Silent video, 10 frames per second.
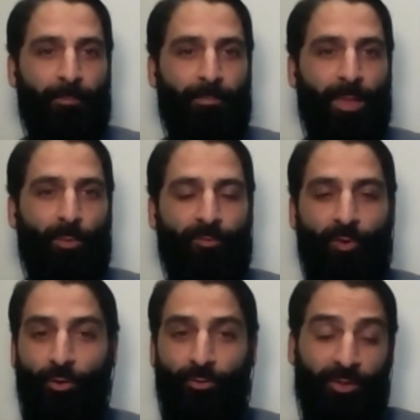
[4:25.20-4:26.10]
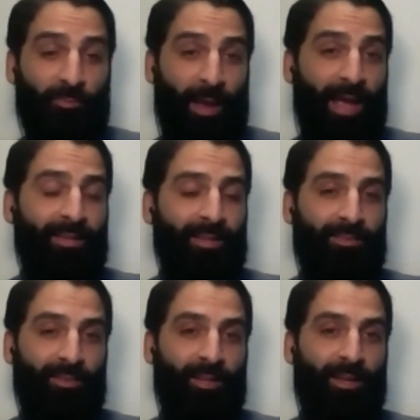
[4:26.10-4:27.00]
We've also expanded
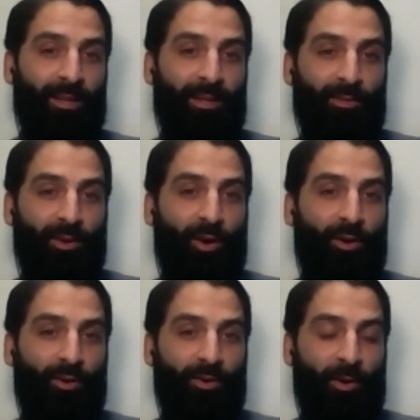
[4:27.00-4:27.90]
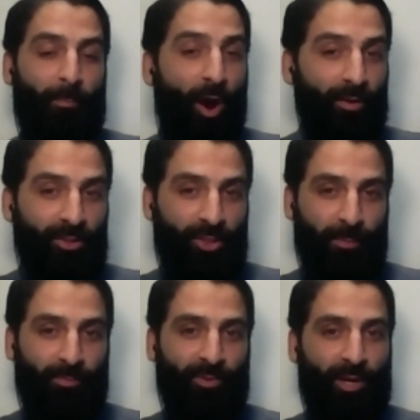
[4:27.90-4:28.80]
our
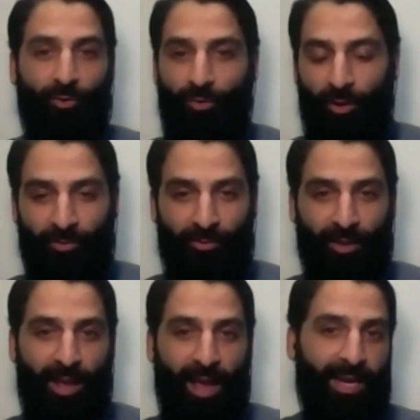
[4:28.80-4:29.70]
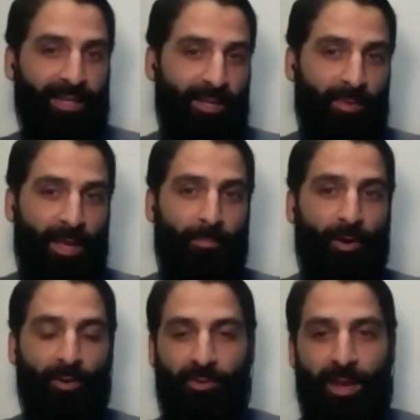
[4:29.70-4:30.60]
partnerships across academia,
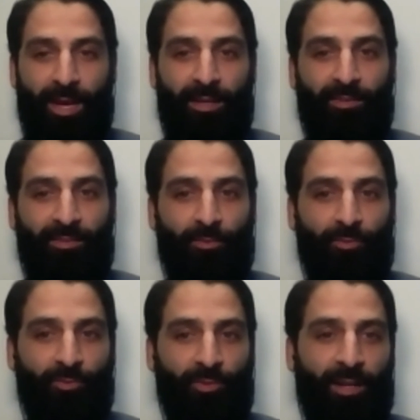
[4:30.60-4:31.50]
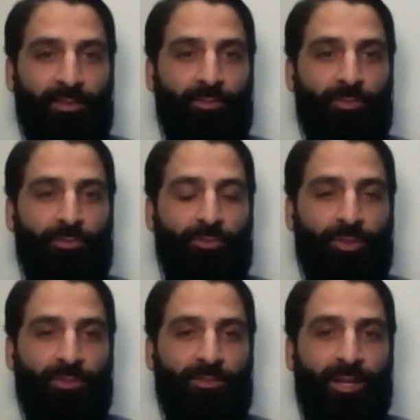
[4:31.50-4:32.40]
policymakers, and civil society
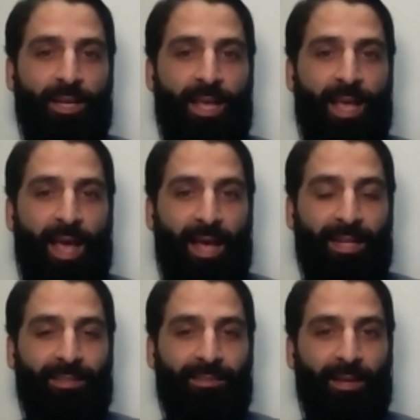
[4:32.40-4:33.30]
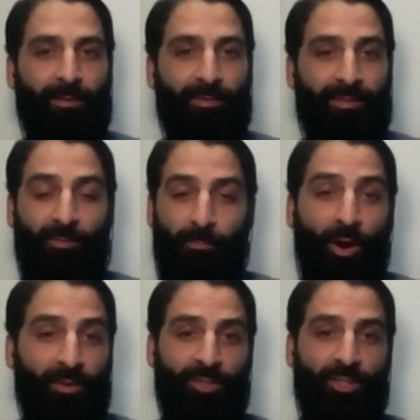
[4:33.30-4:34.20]
institutions. And these
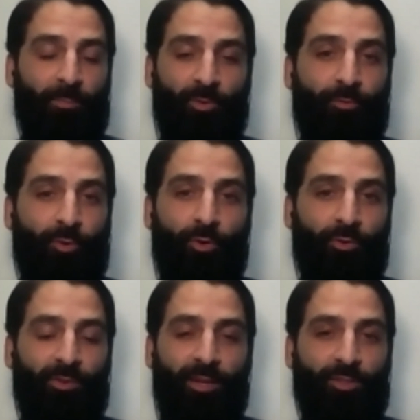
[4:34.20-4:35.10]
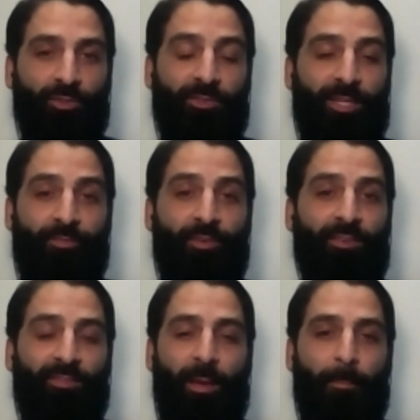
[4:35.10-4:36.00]
partnerships, of course, just give
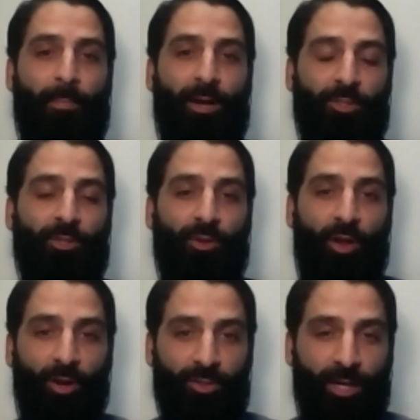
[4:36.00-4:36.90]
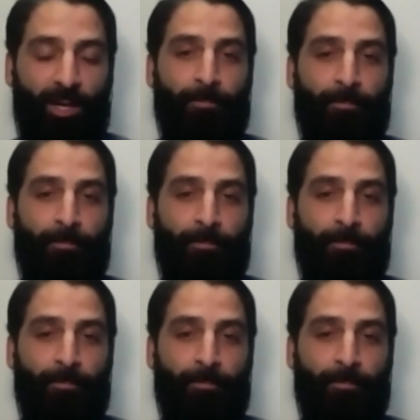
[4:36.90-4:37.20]
us a much larger